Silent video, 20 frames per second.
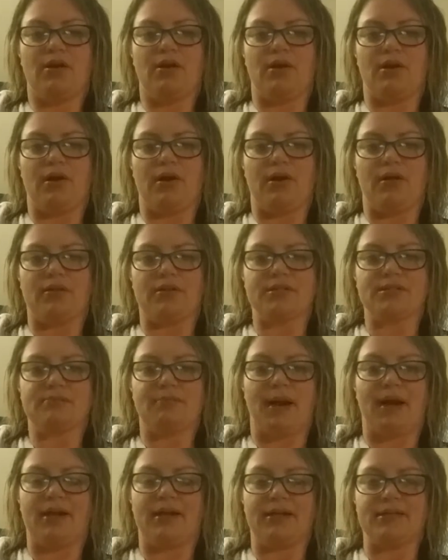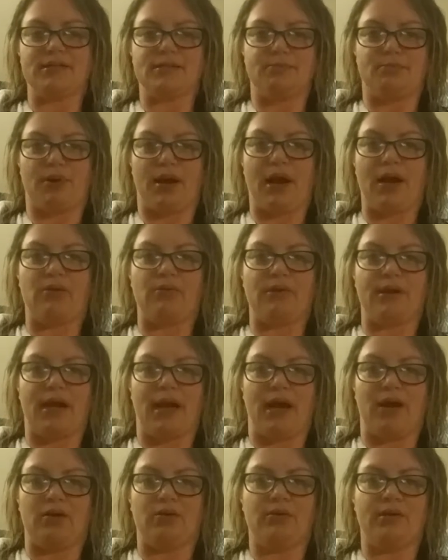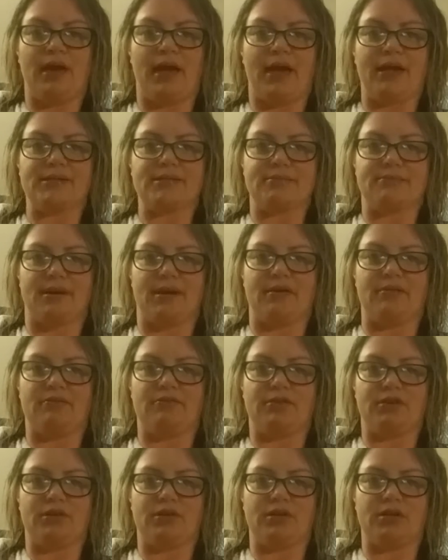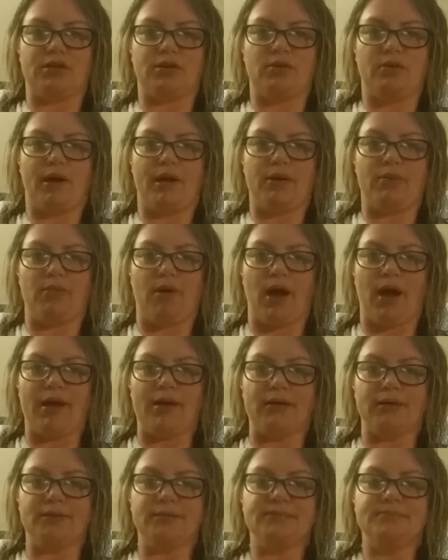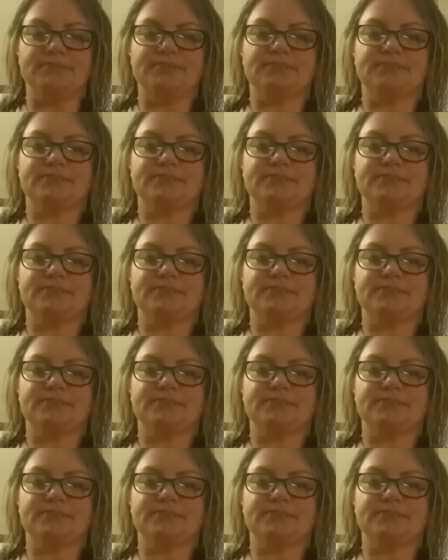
The spotting is brown now. It has been for quite a while.